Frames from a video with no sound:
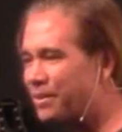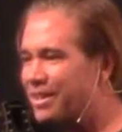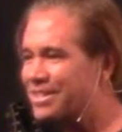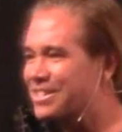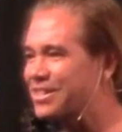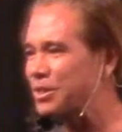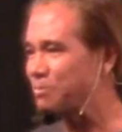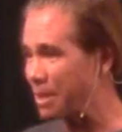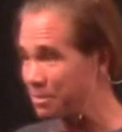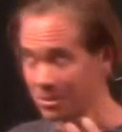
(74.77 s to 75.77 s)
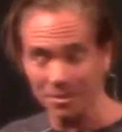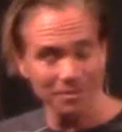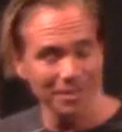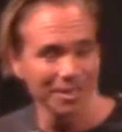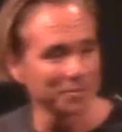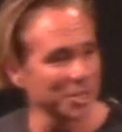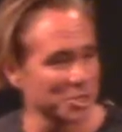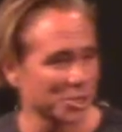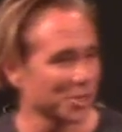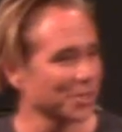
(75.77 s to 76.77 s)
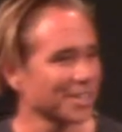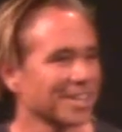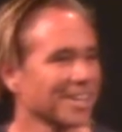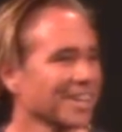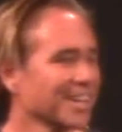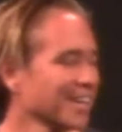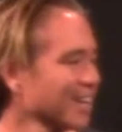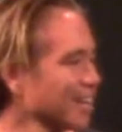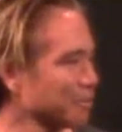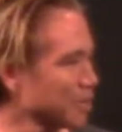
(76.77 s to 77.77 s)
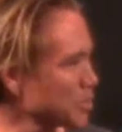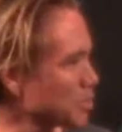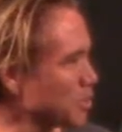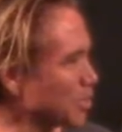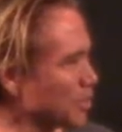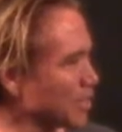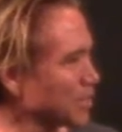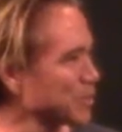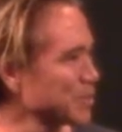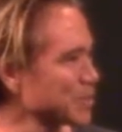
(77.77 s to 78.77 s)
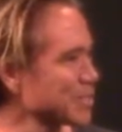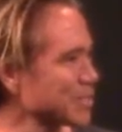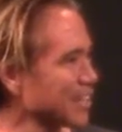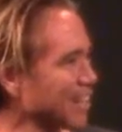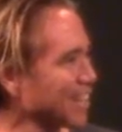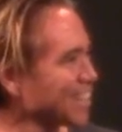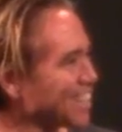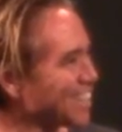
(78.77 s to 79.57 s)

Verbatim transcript: because, you know, maybe I'm not sure how much you know uh, who is this guy.